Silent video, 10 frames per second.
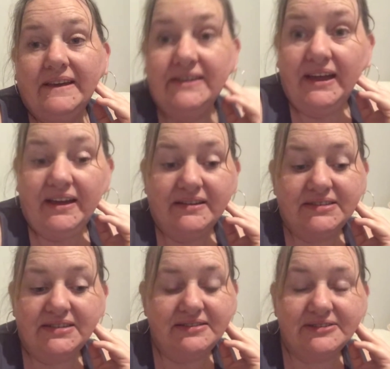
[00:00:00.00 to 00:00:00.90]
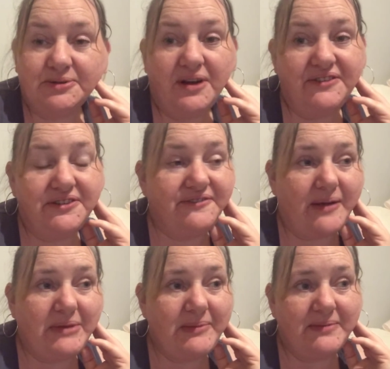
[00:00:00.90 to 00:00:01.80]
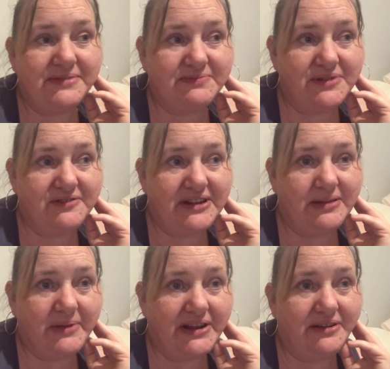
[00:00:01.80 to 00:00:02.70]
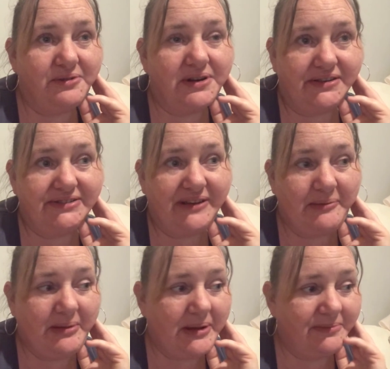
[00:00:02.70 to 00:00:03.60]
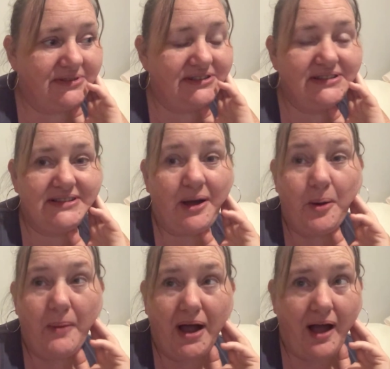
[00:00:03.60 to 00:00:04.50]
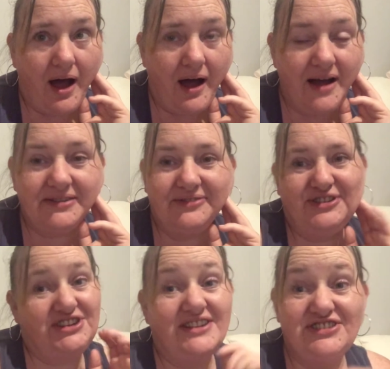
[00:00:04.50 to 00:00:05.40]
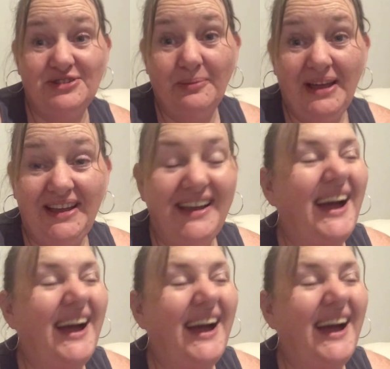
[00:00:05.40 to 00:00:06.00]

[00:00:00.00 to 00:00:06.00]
Yeah, so there's quite a few family members moving at the minute, all close family members. It's like, oh my God, for a change, it's not me.